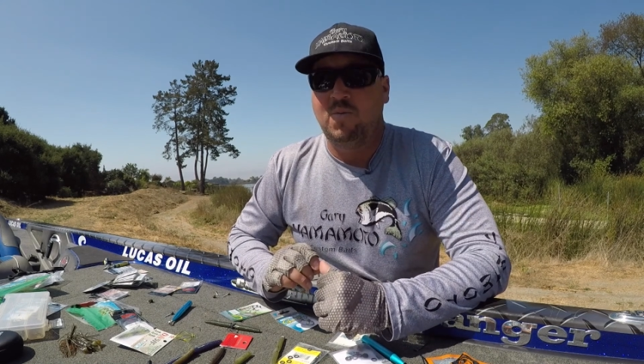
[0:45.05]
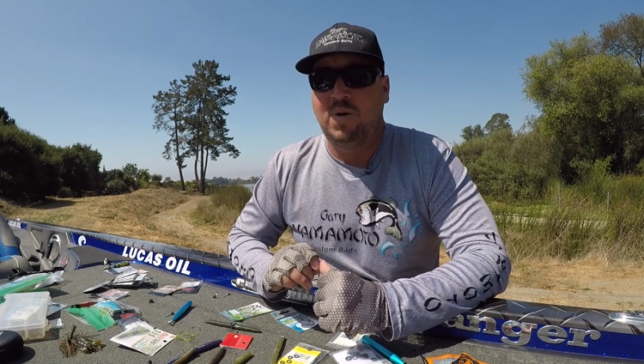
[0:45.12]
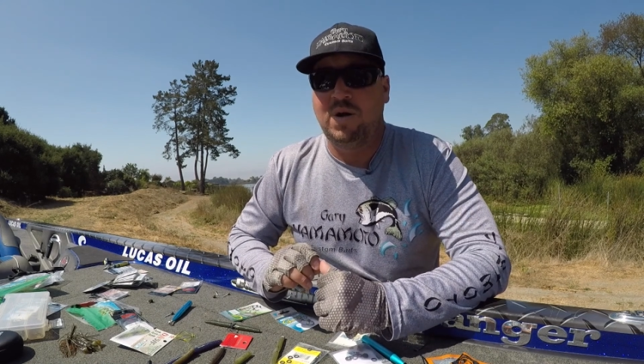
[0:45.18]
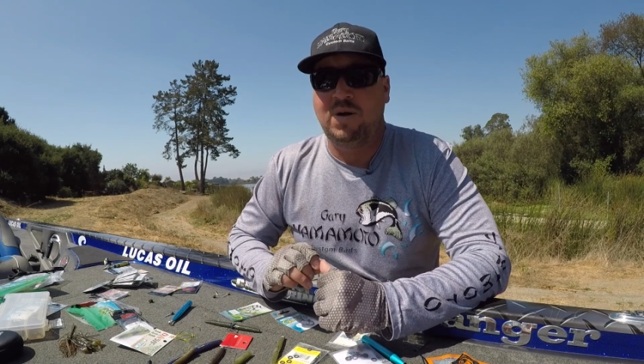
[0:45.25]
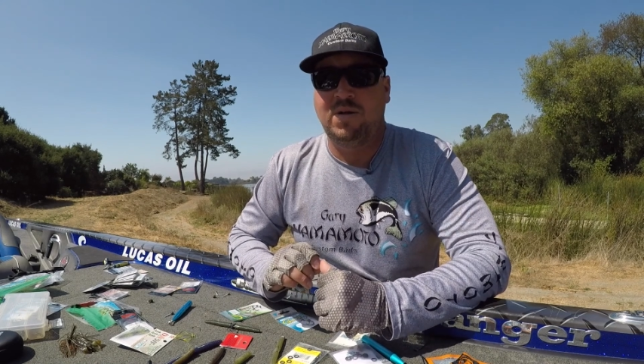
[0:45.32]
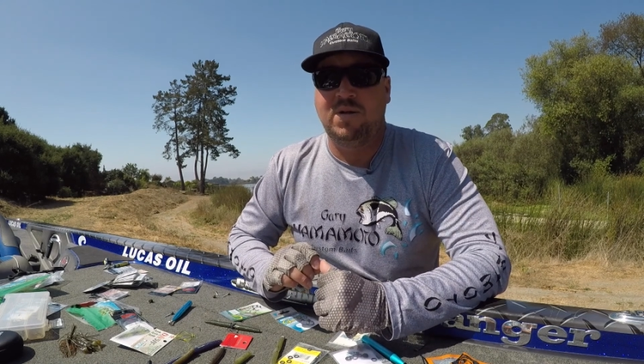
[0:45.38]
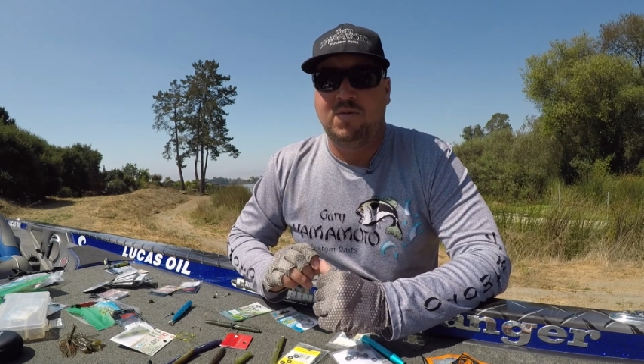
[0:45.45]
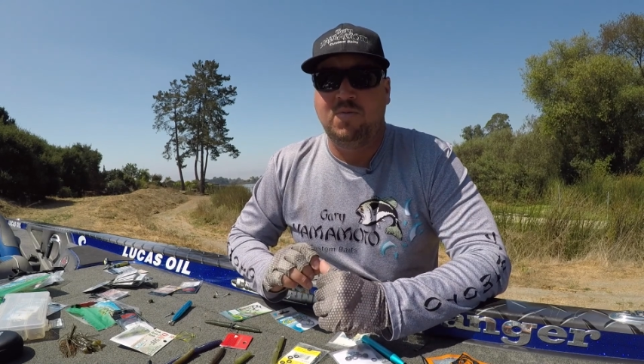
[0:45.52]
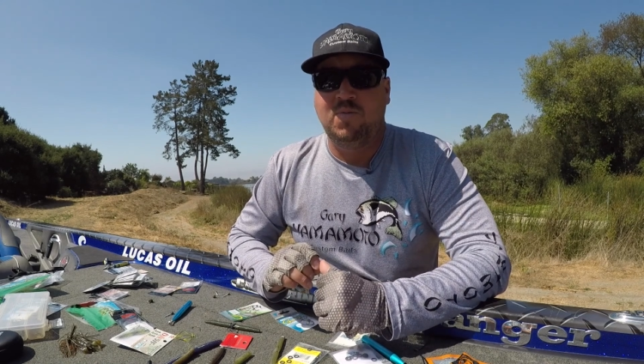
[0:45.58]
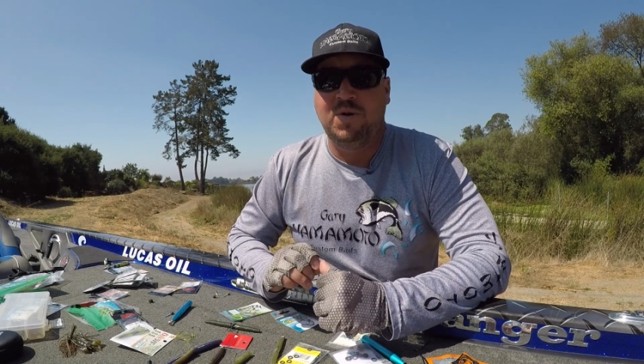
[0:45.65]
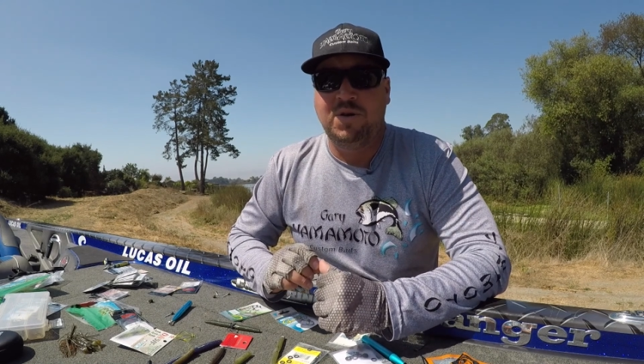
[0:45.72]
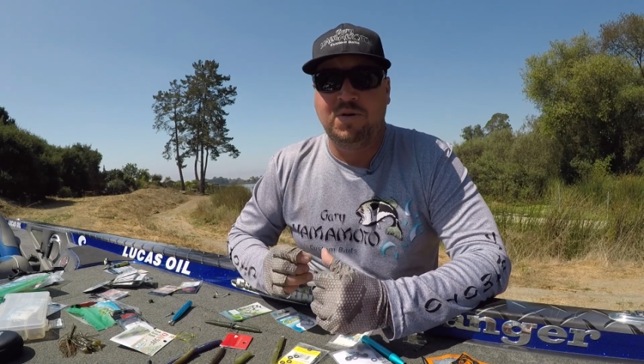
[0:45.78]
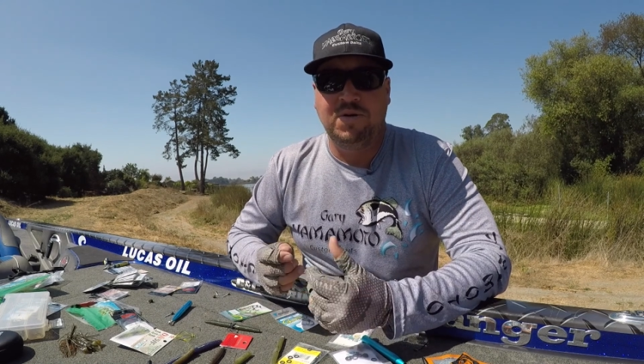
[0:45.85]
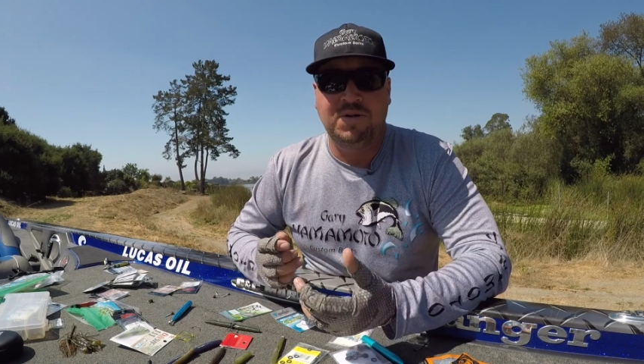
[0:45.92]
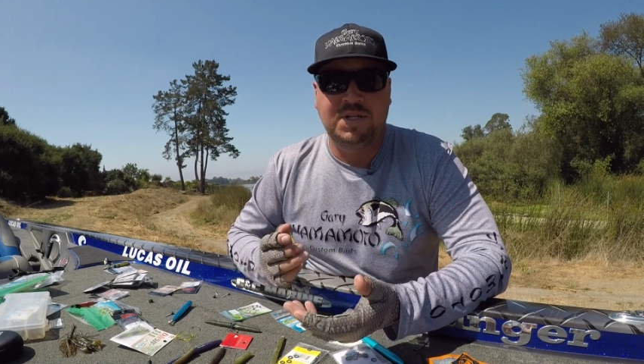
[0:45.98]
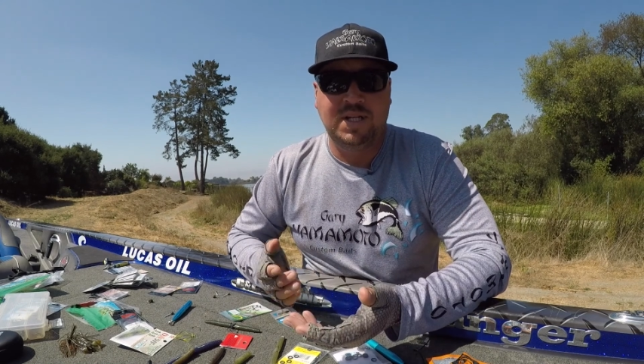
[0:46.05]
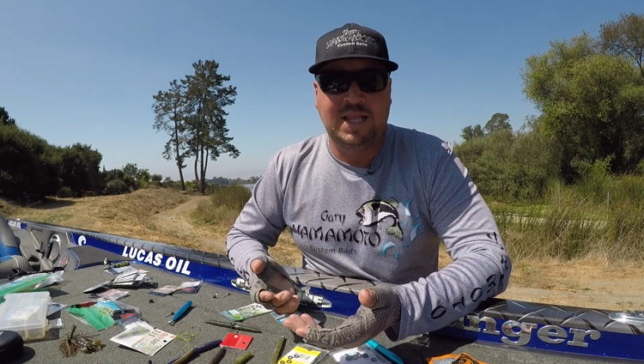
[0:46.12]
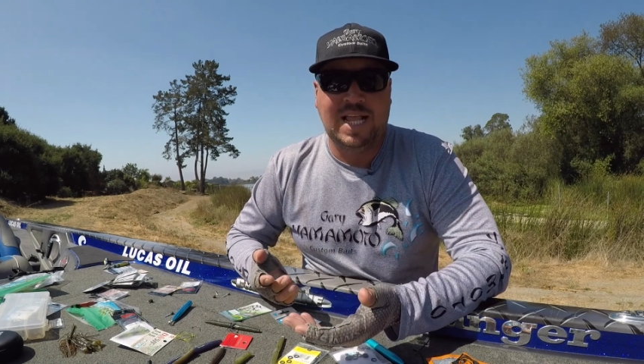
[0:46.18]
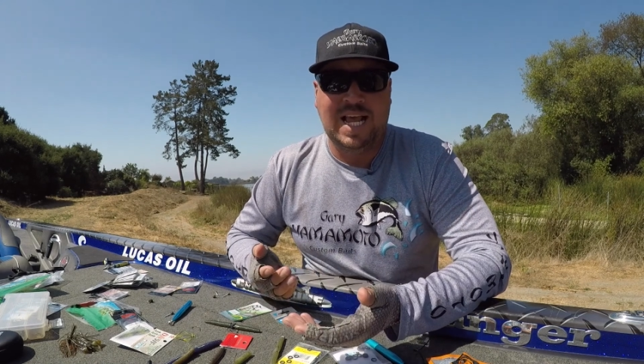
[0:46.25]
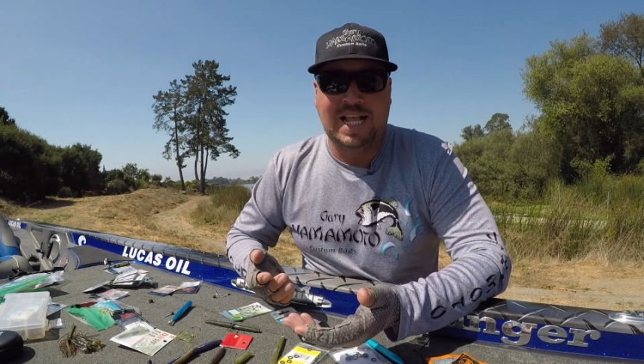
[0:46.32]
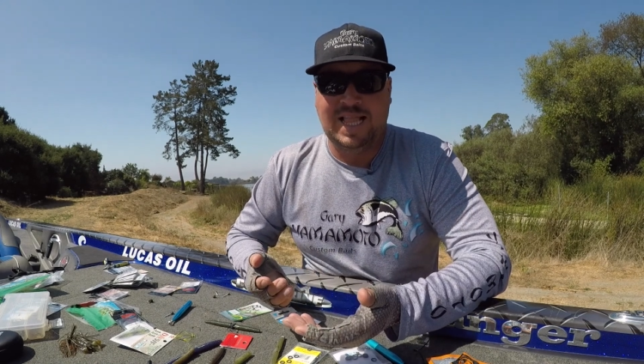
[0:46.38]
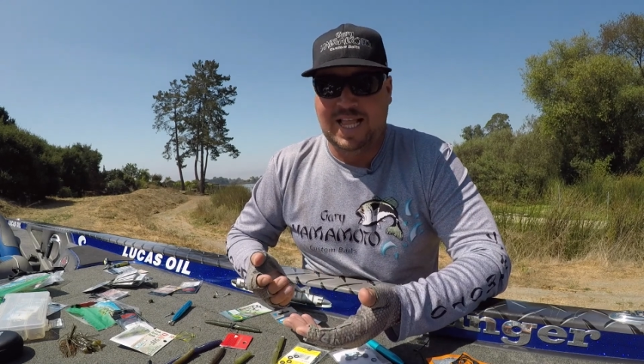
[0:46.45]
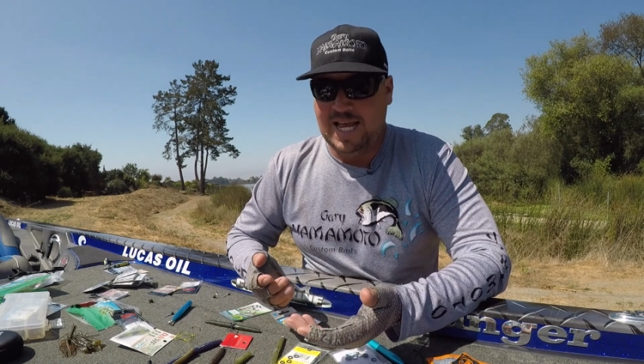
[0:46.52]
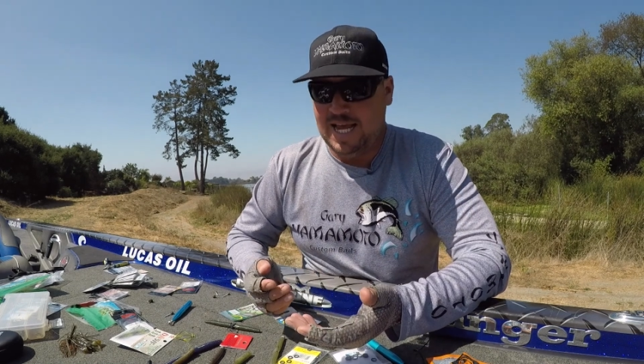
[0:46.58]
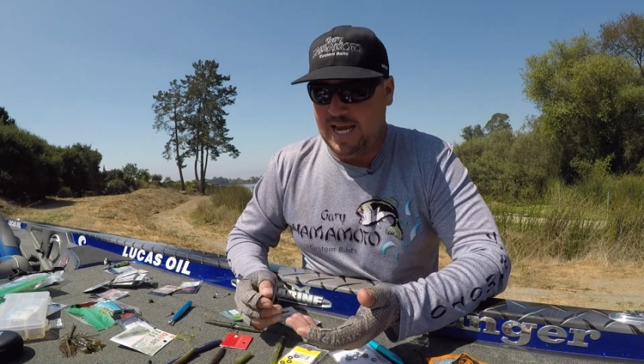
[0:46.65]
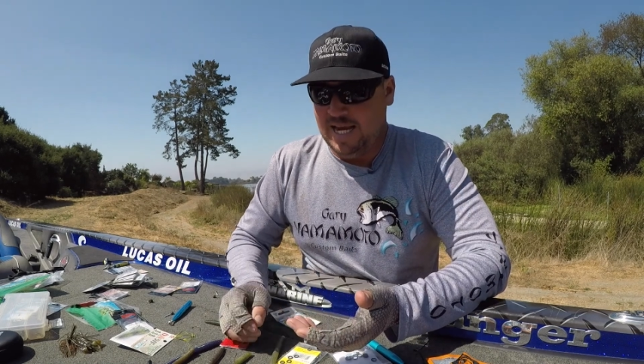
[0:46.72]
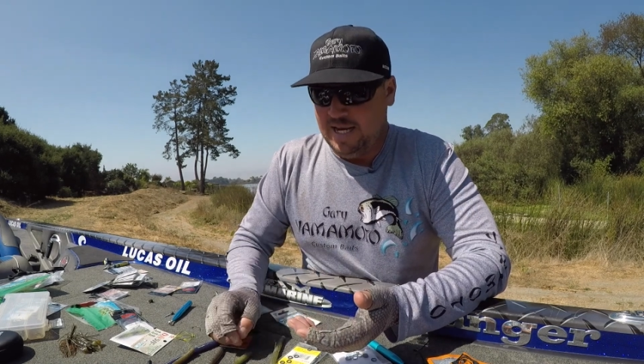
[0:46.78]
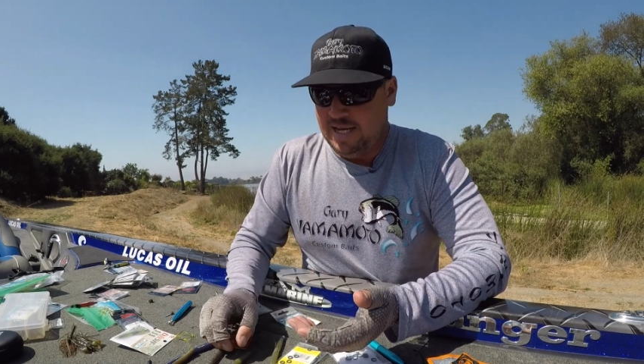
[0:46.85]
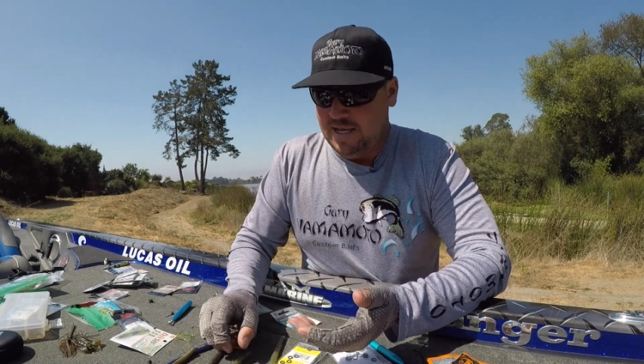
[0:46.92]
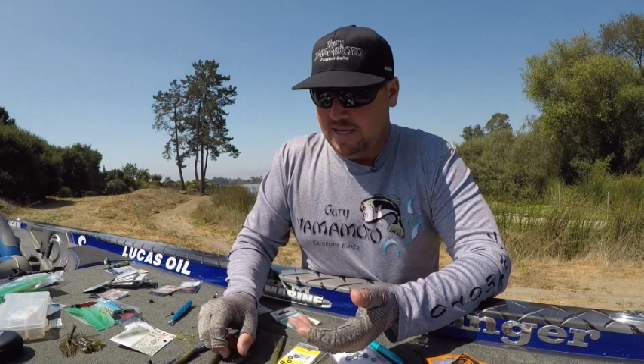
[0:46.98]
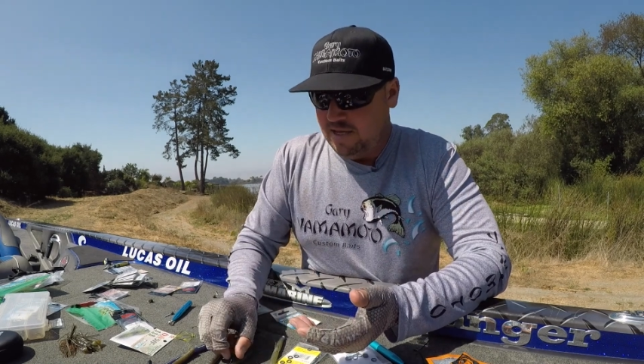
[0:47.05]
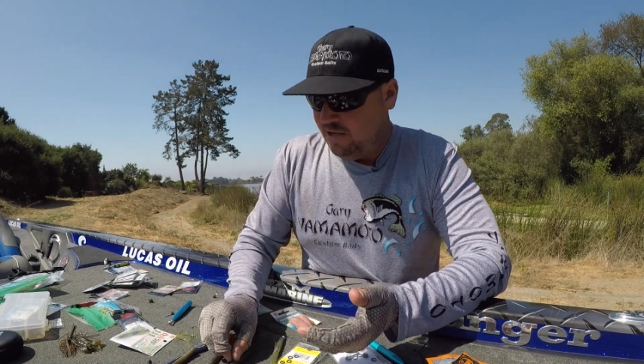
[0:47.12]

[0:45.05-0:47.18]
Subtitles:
Well, when you're using light line,